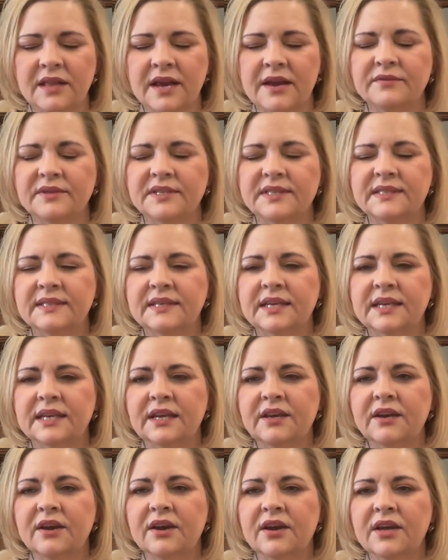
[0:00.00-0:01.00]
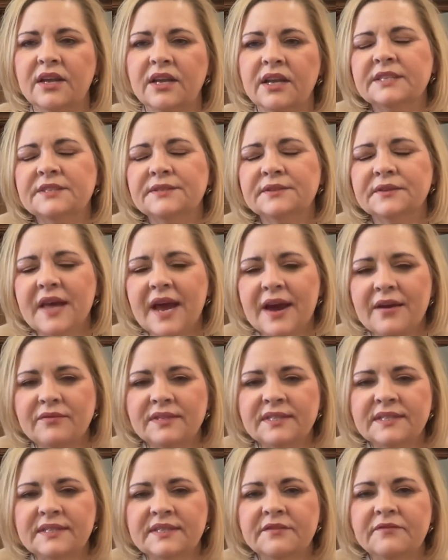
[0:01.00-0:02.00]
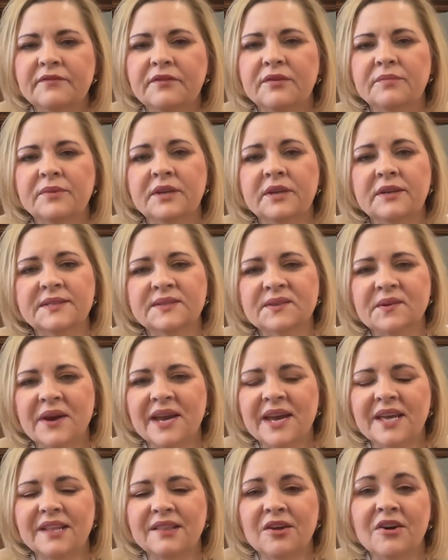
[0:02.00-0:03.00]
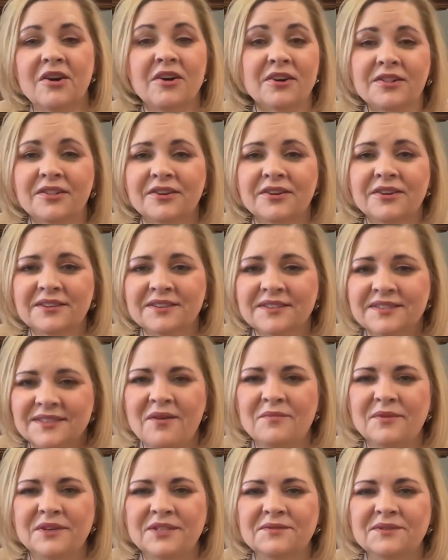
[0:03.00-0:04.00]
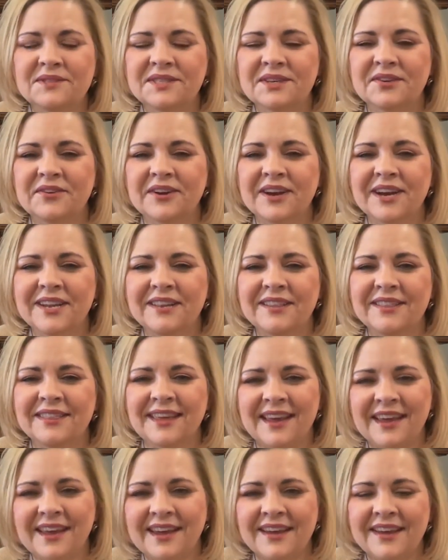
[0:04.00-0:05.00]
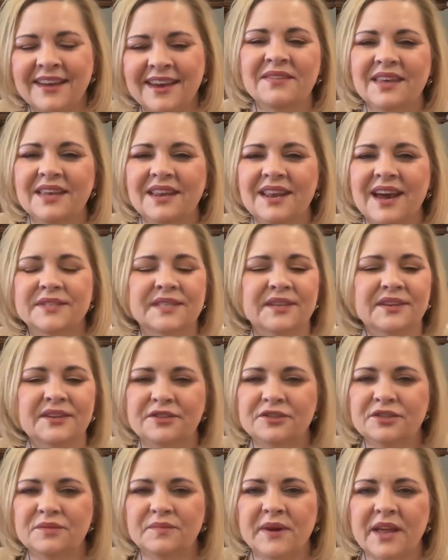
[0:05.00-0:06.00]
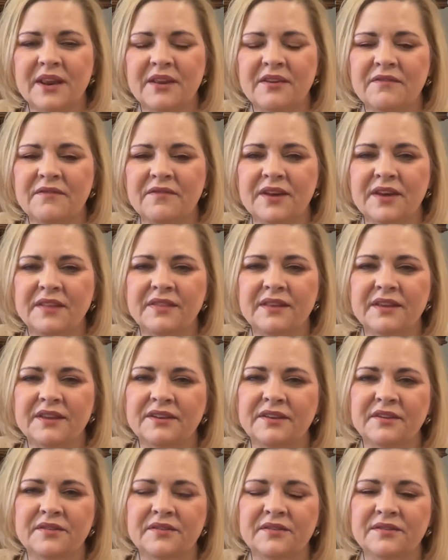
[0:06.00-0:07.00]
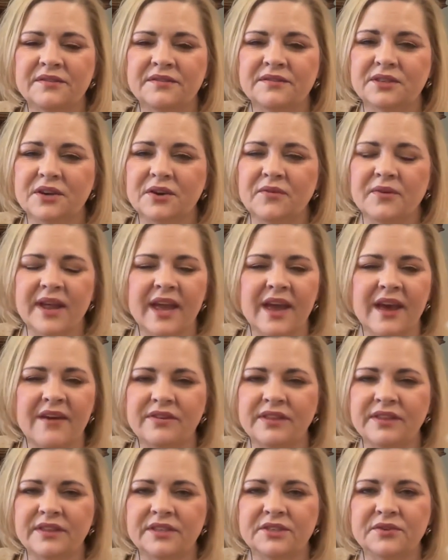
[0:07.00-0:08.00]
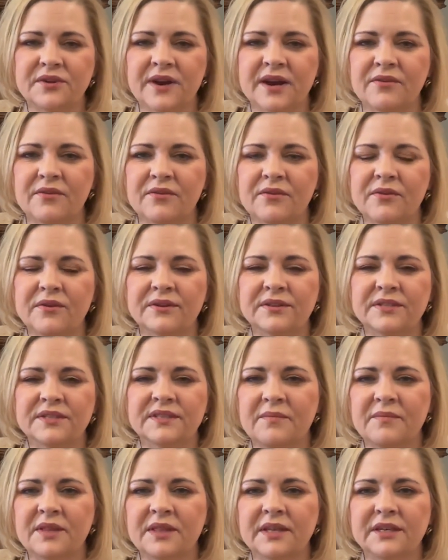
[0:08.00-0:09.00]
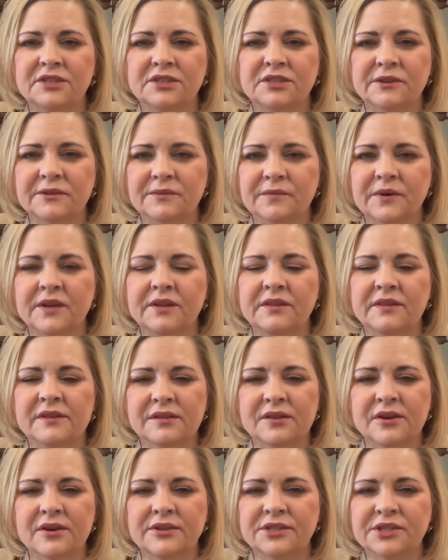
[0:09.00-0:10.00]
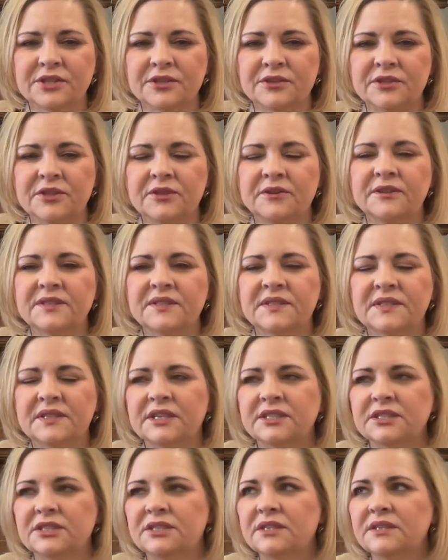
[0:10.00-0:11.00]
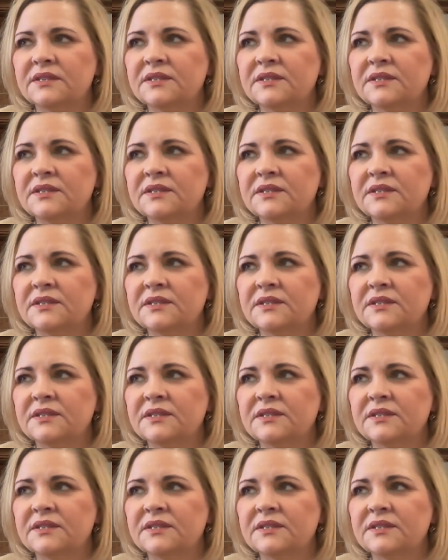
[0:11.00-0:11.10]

I was sitting on. So that was different. But also I had law clerks, which was a great thing that is a huge benefit that you don't have in the trial courts unless you're in one of the larger jurisdictions.